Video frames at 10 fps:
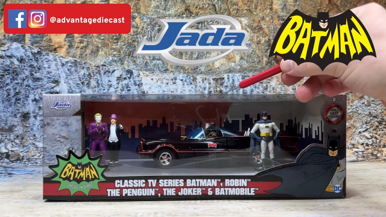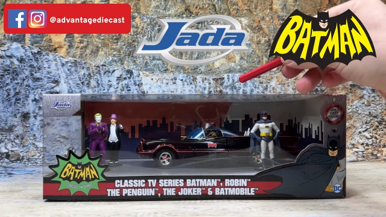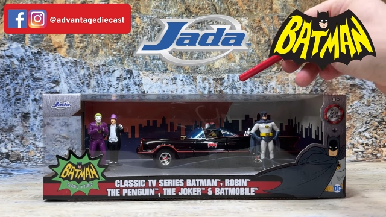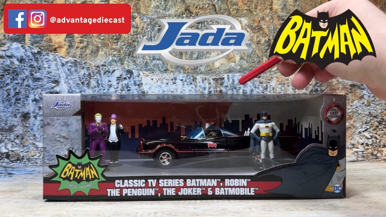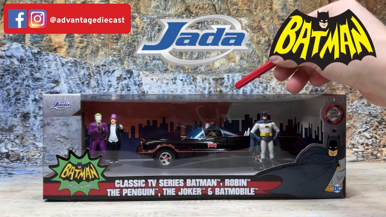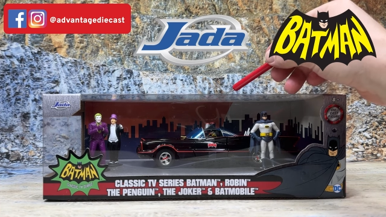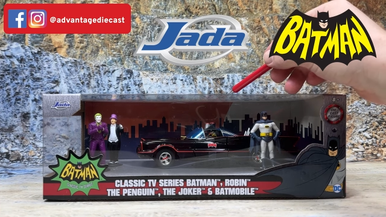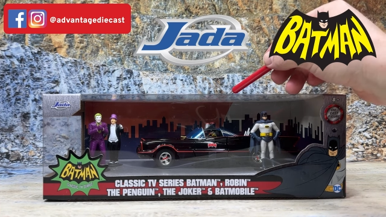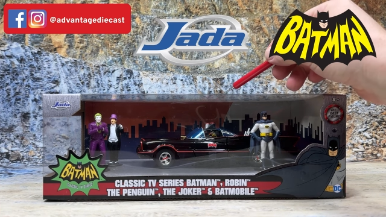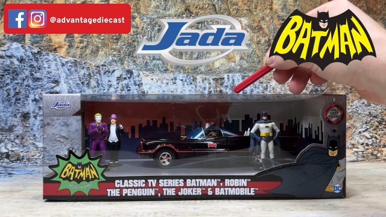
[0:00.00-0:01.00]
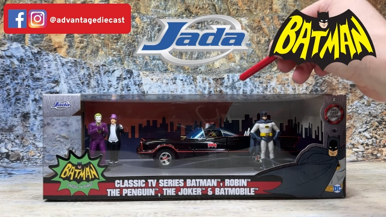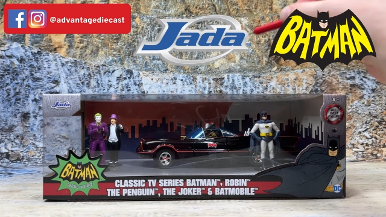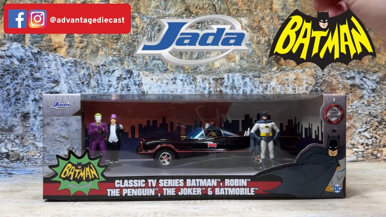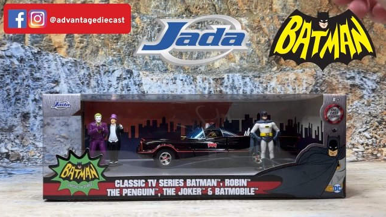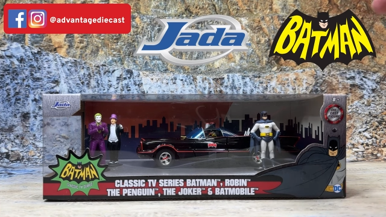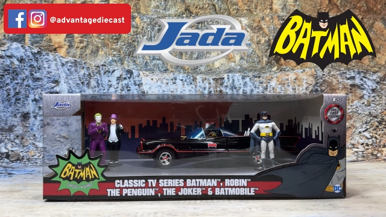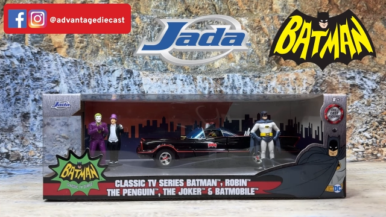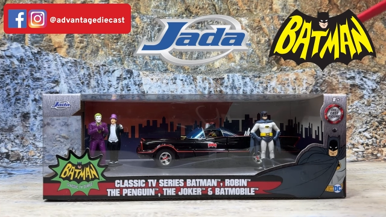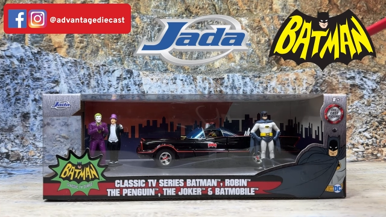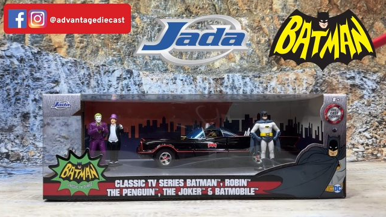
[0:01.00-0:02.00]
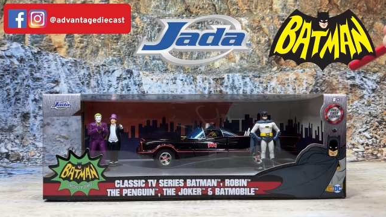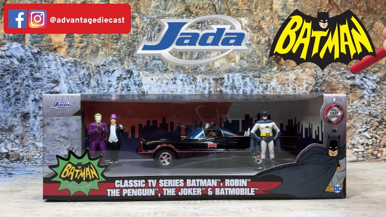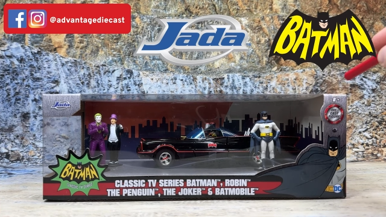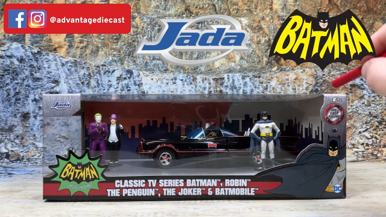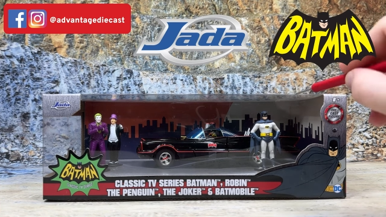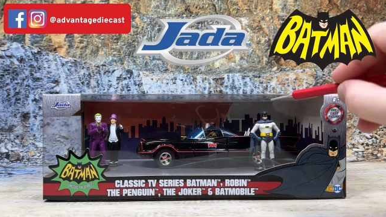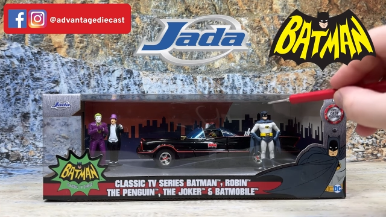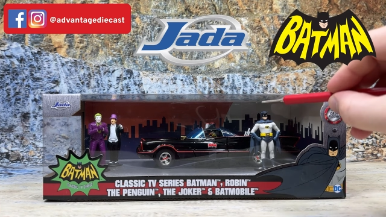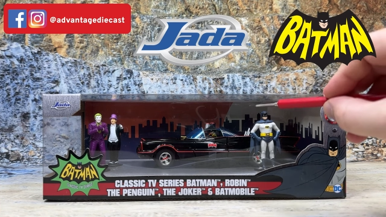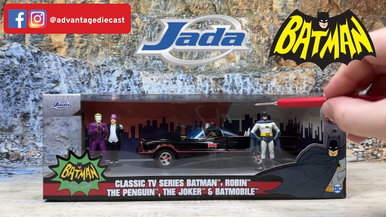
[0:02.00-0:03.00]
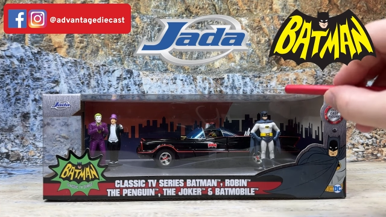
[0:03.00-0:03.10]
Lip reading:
[unreadable: no face in view]